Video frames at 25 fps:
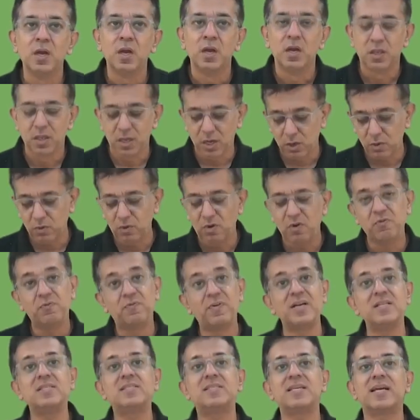Now,
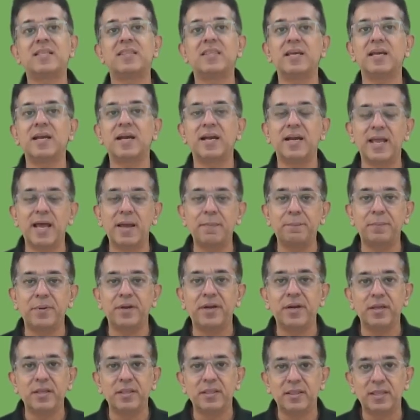once that thing had
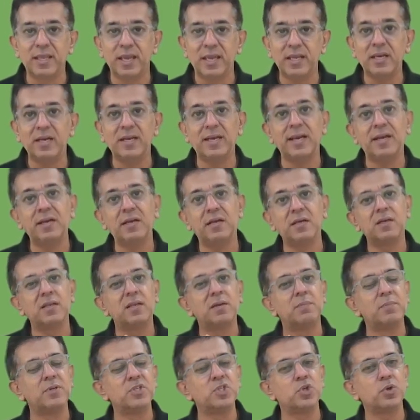happened, then it entered
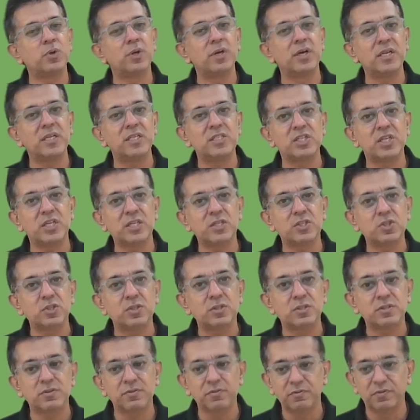the maturity
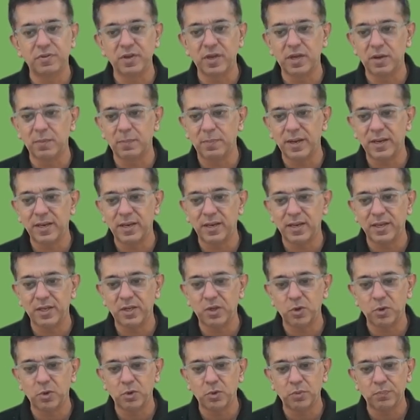stages, whereby,
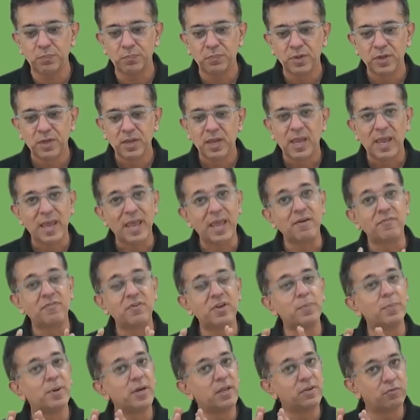like, you know,
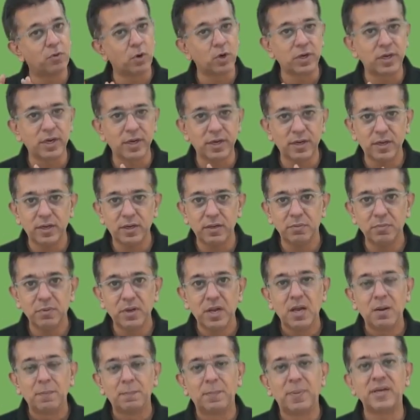everybody wanted it,
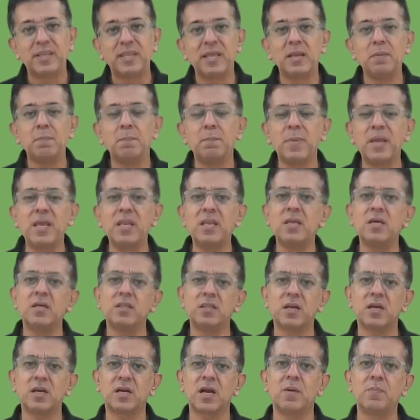but then many
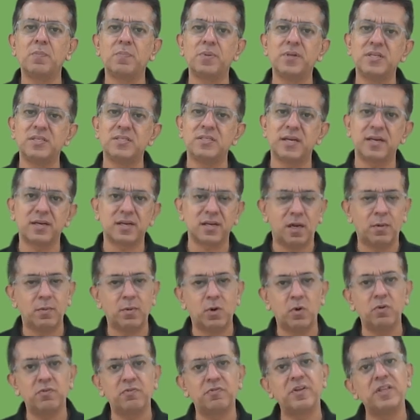other companies had come
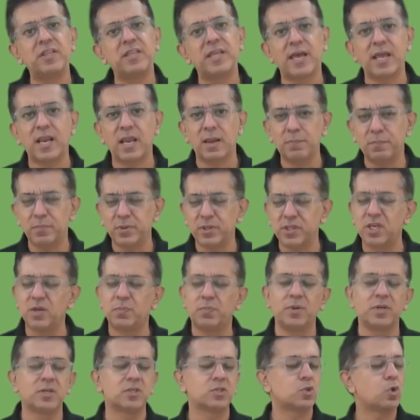out with their
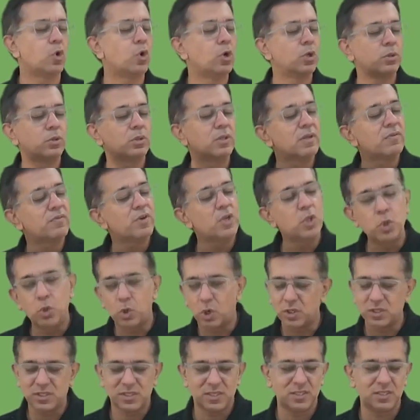MP3 players, although they were
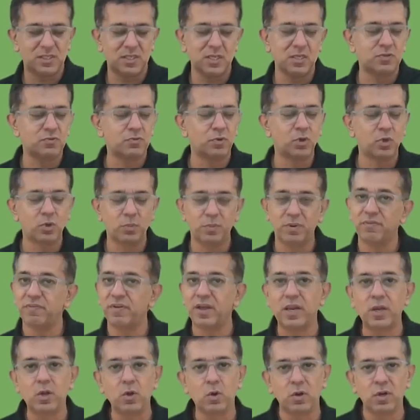not successful, to be
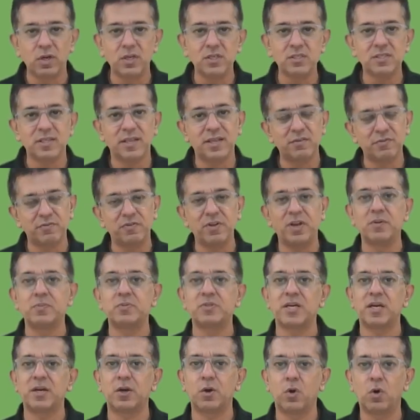very honest. Like
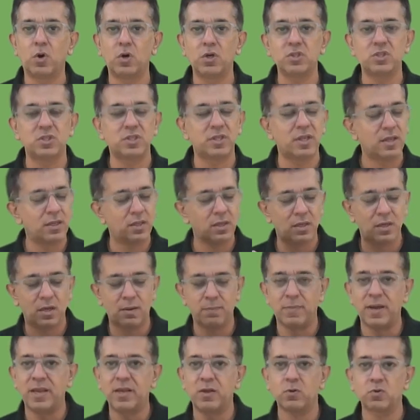Philips had launched, then
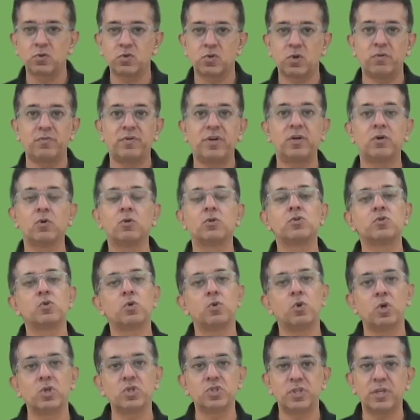Microsoft had also
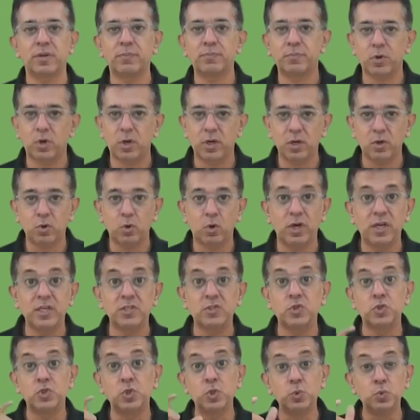launched their product called
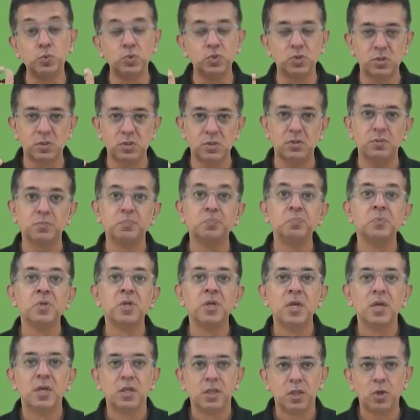as Zunes.
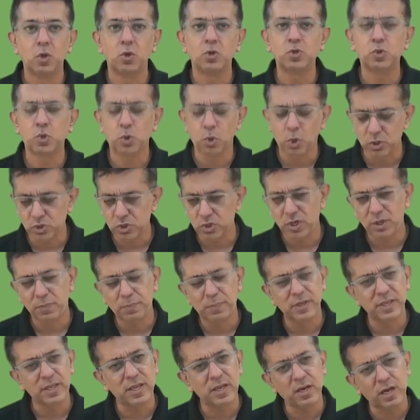They also launched
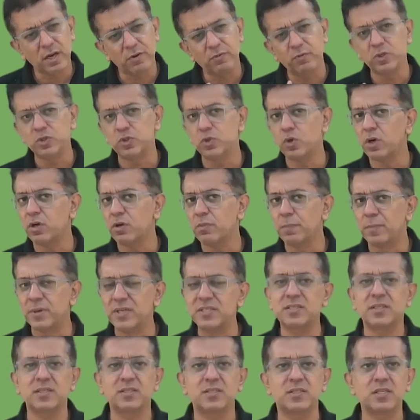it, but then it was not
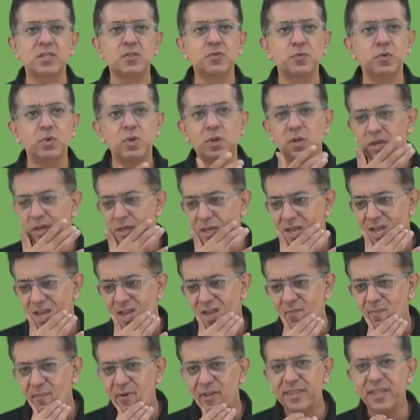much successful.
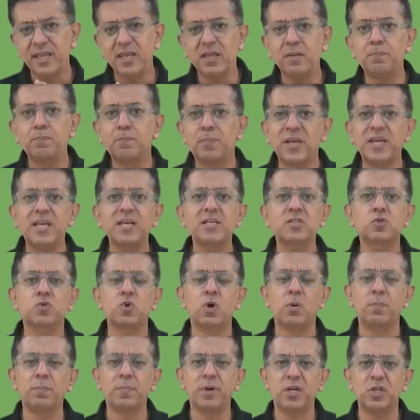But then biggest
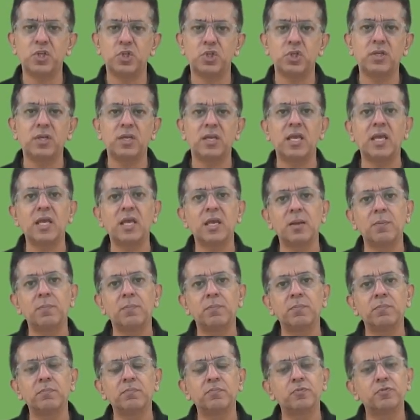competition
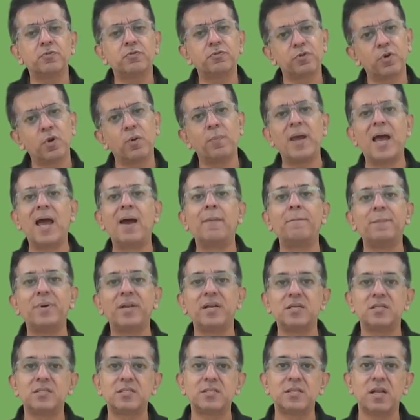came from
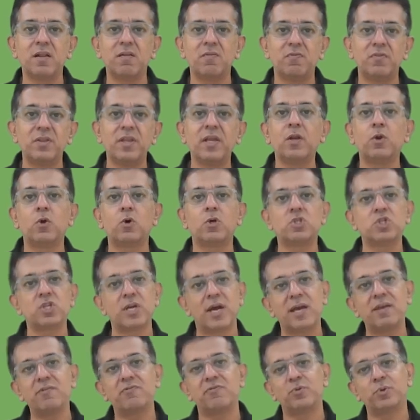Apple itself. They launched
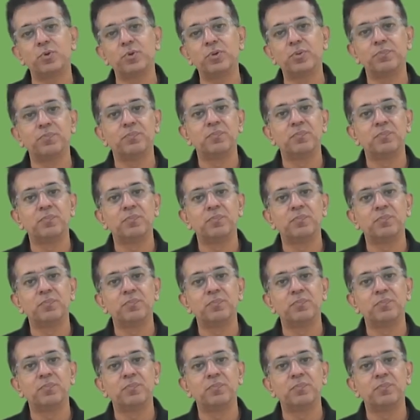iPhone.